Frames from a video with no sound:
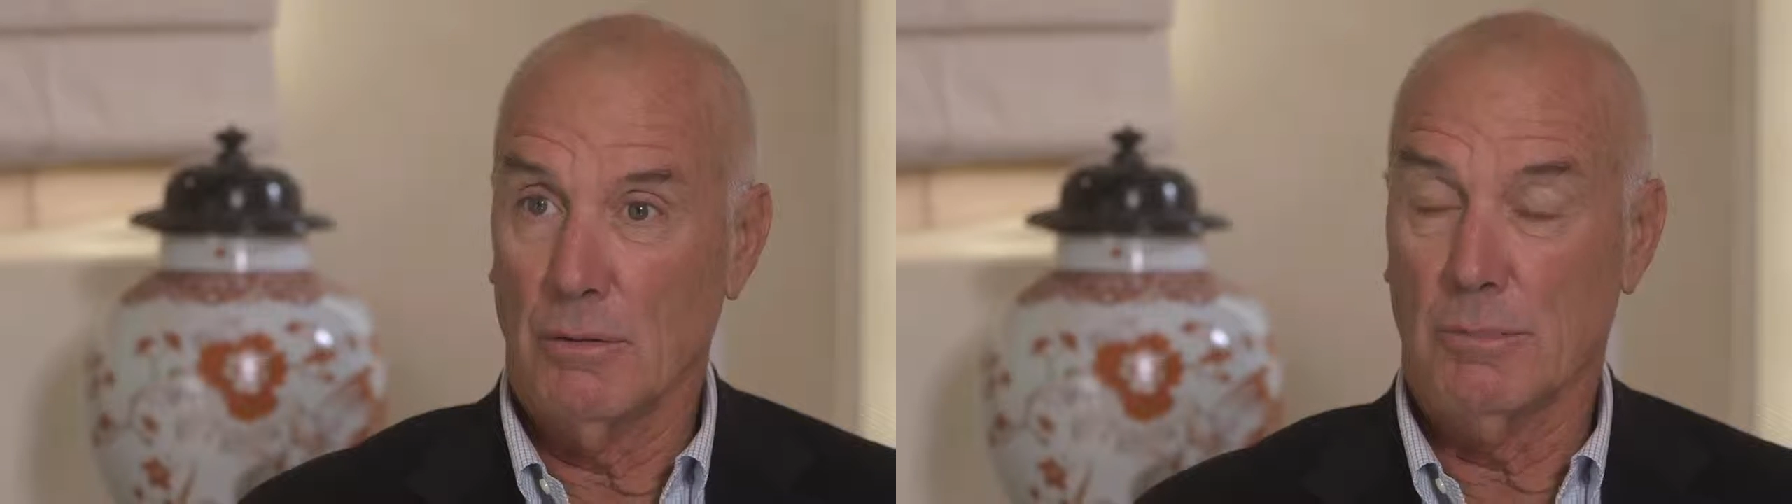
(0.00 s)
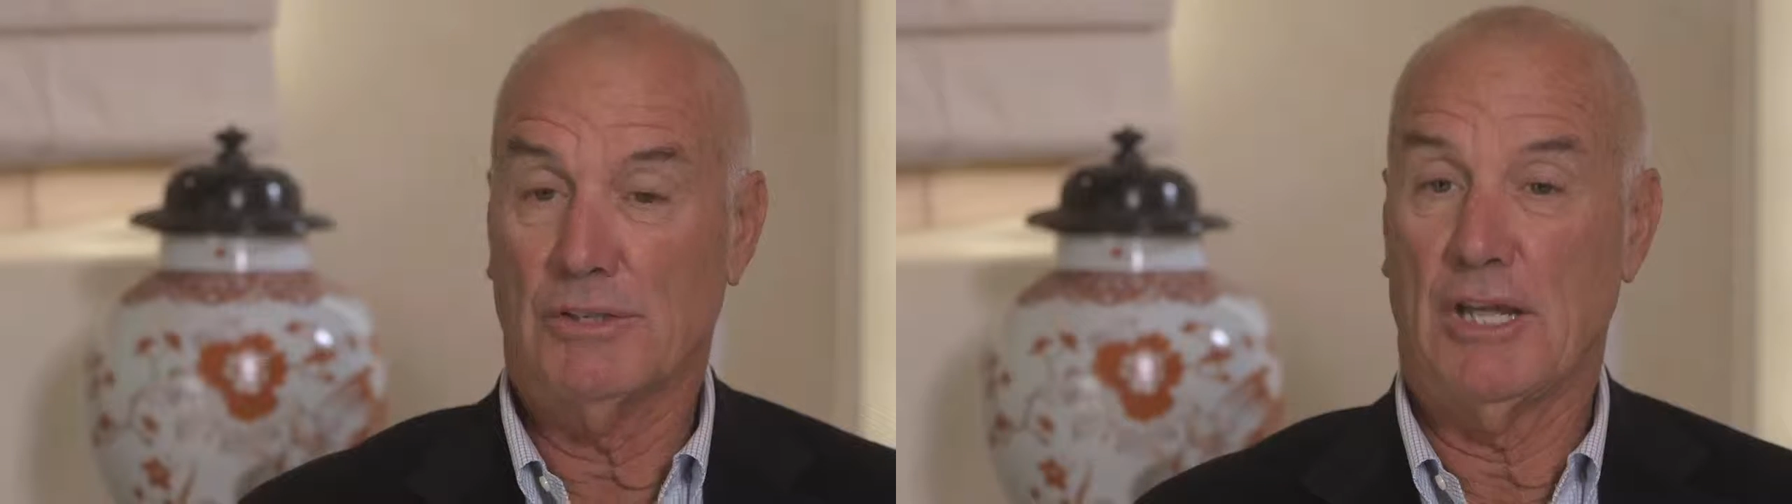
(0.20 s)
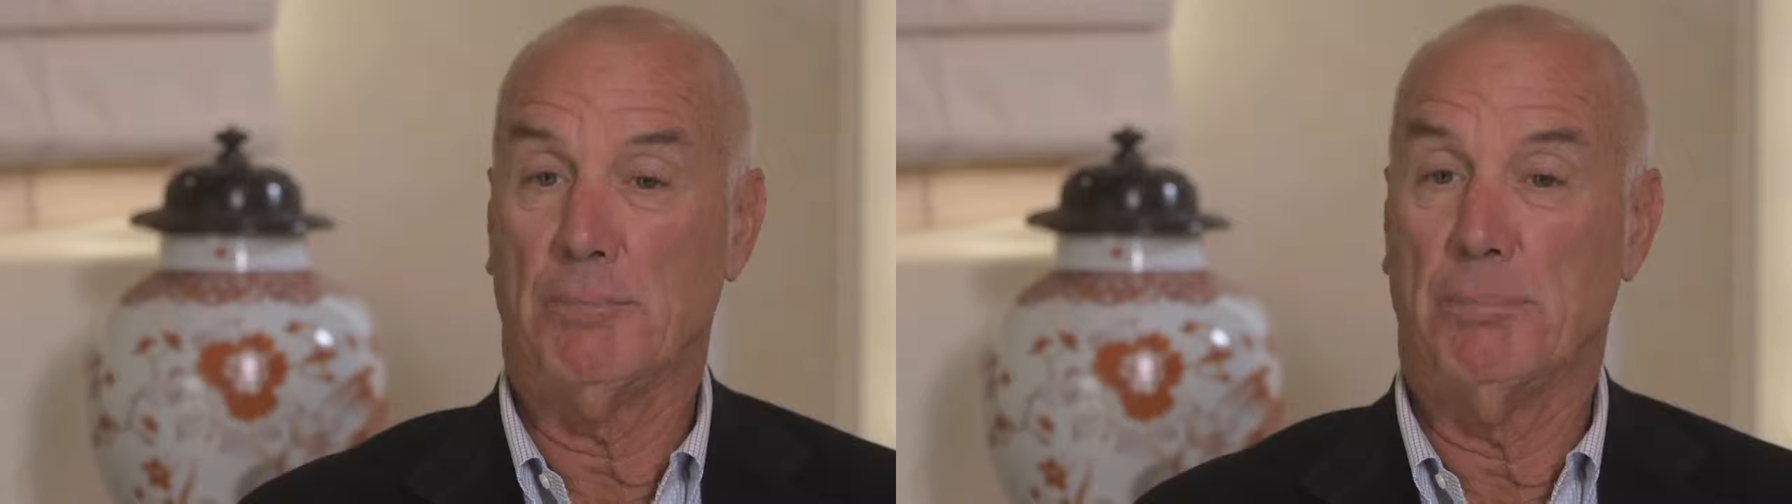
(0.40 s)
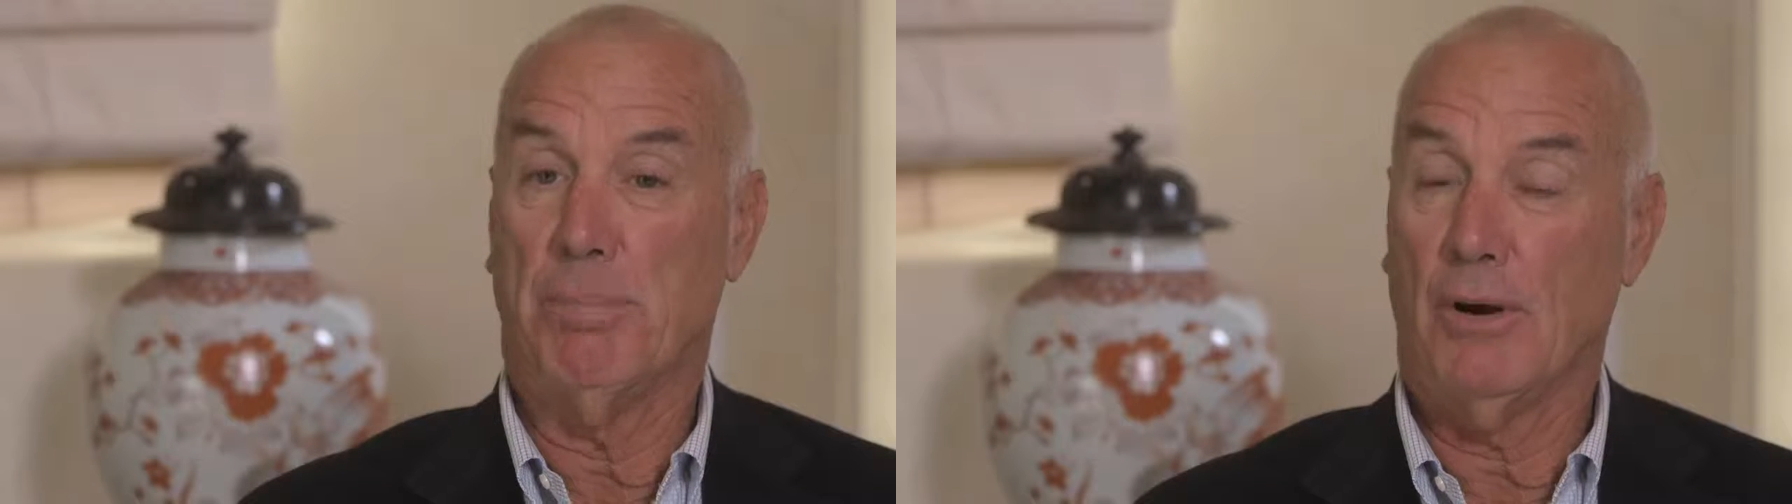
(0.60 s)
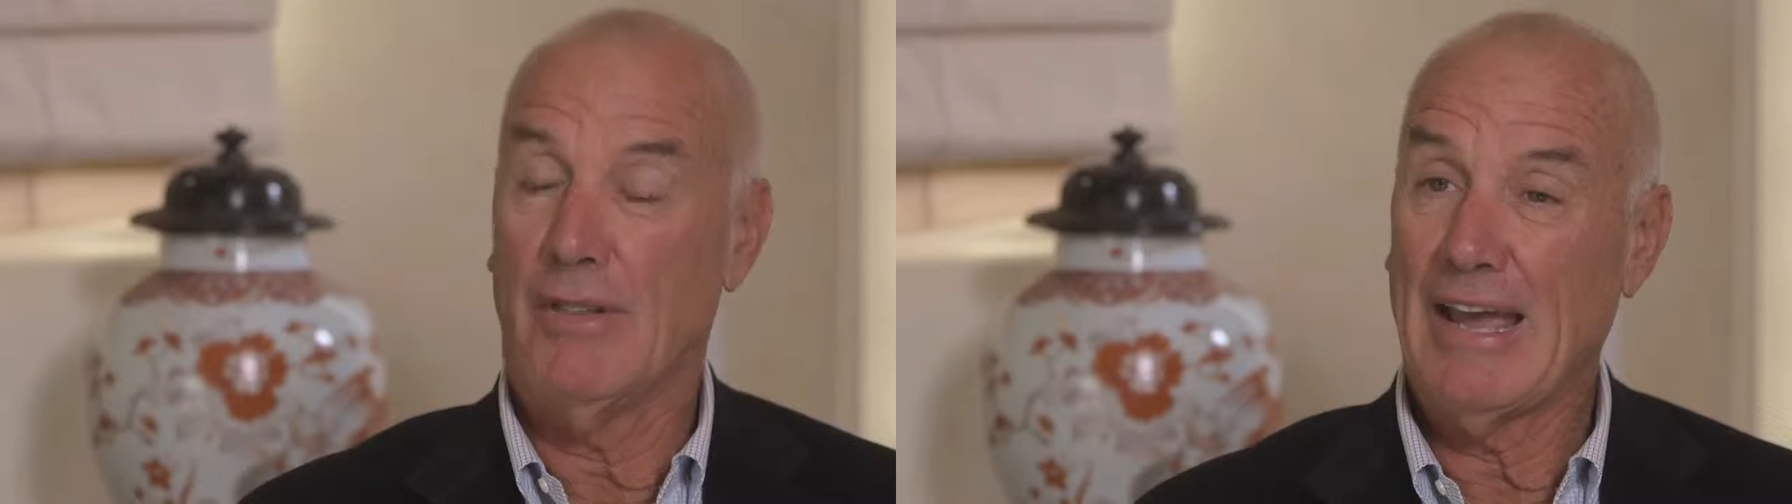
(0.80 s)
but take
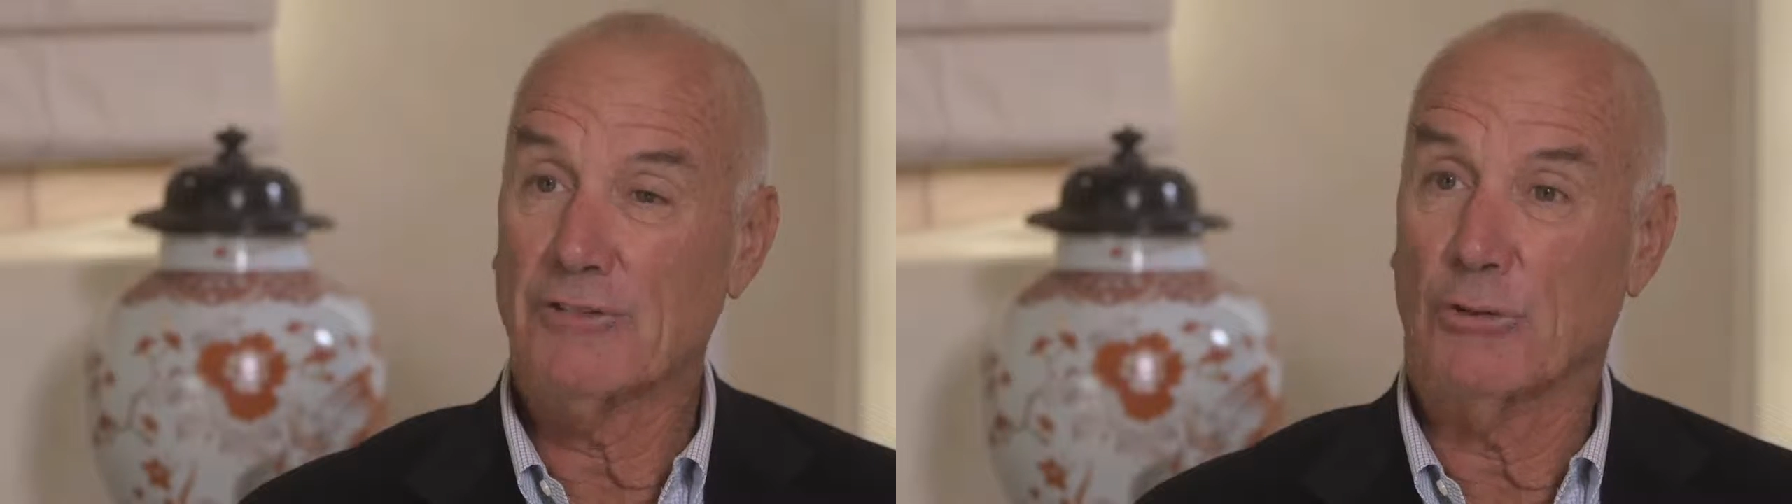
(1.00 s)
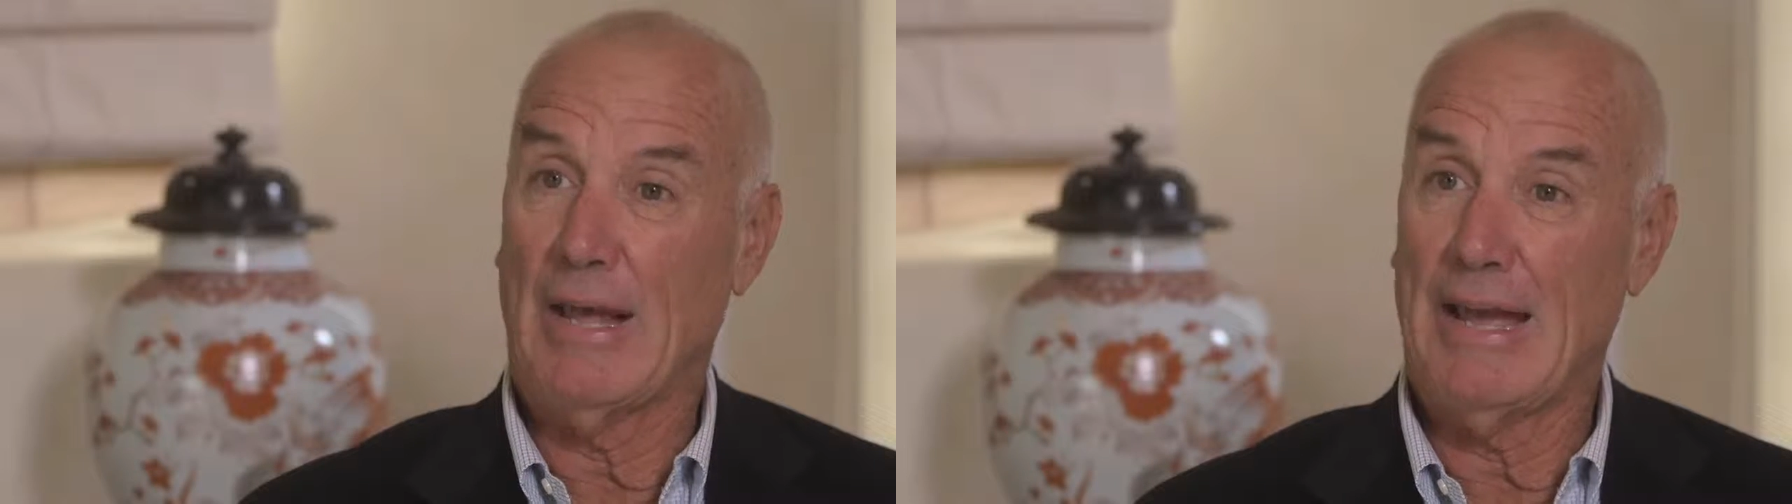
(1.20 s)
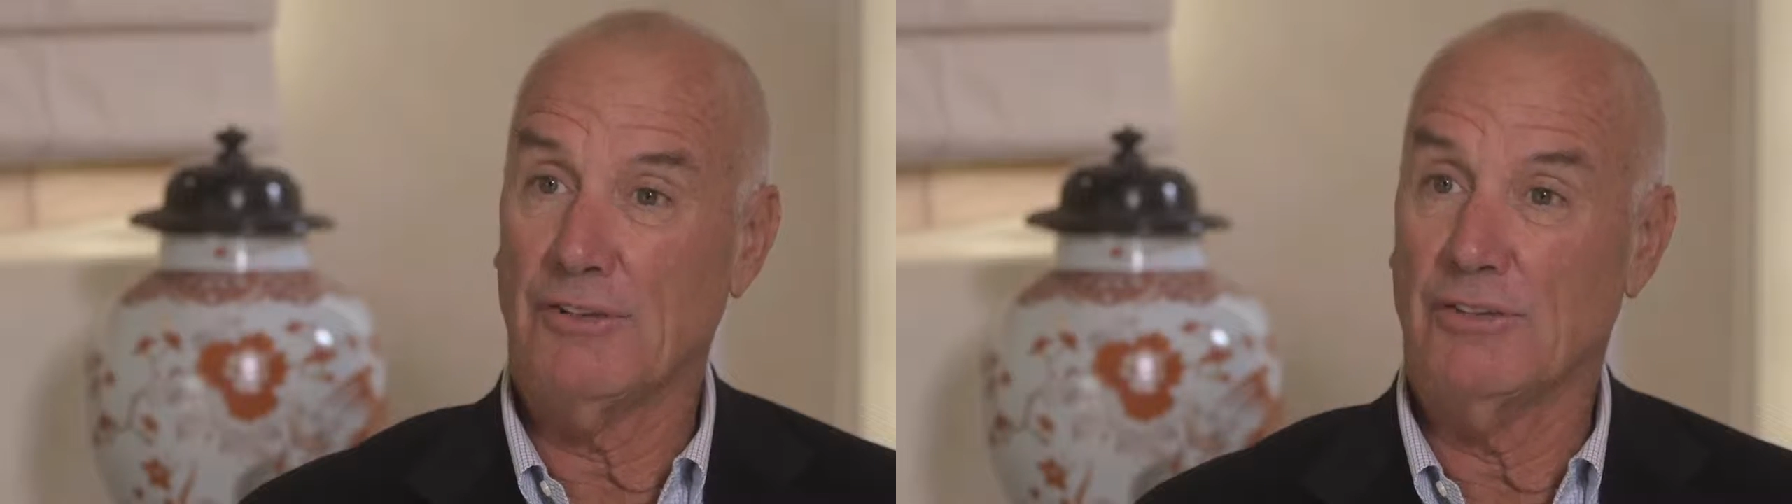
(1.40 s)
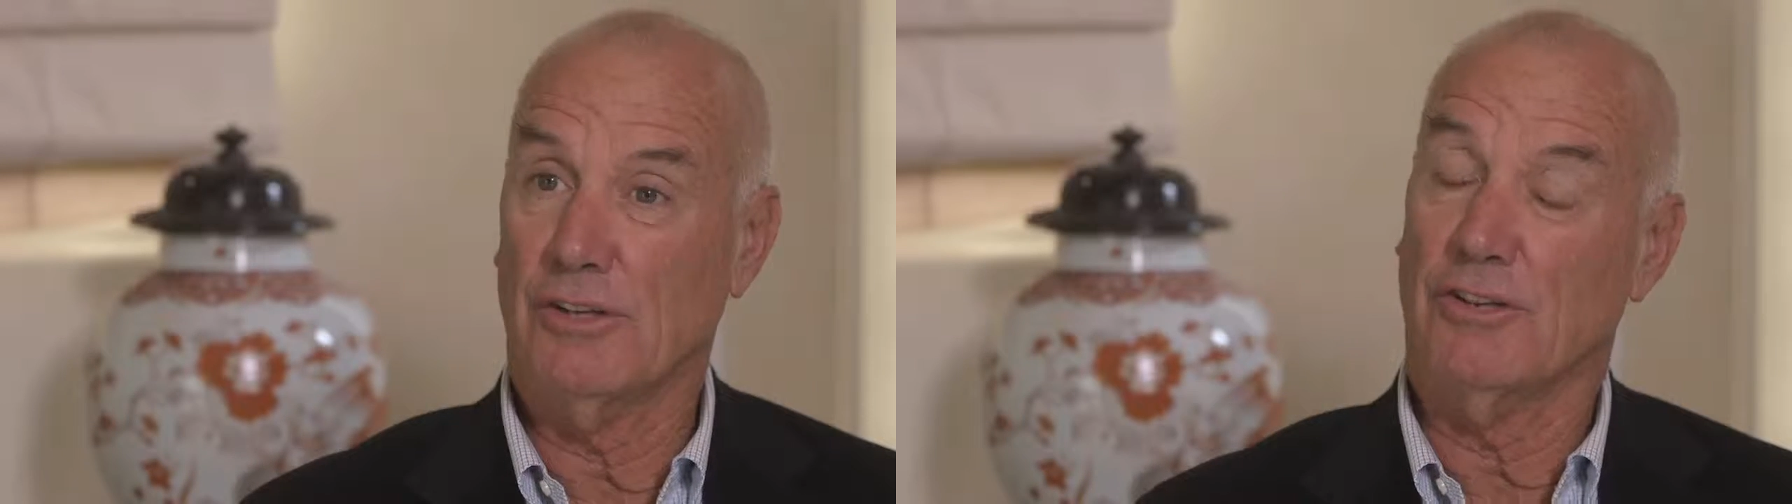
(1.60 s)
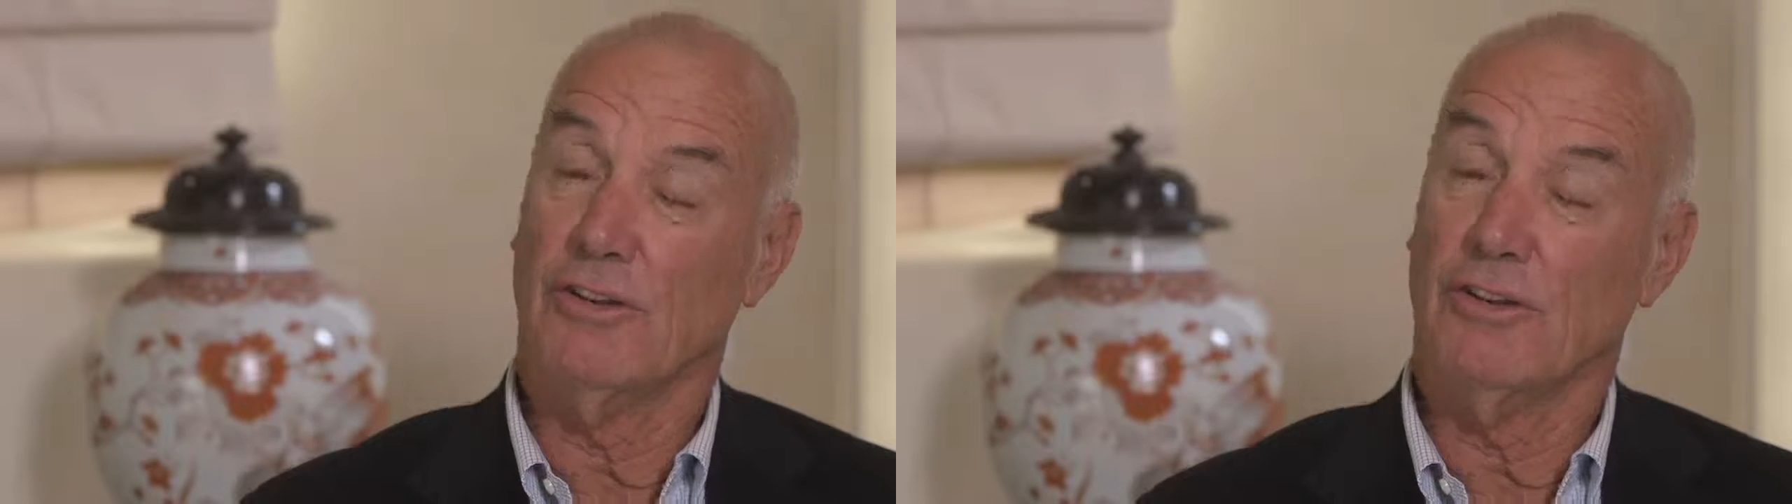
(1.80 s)
part of the actual assets,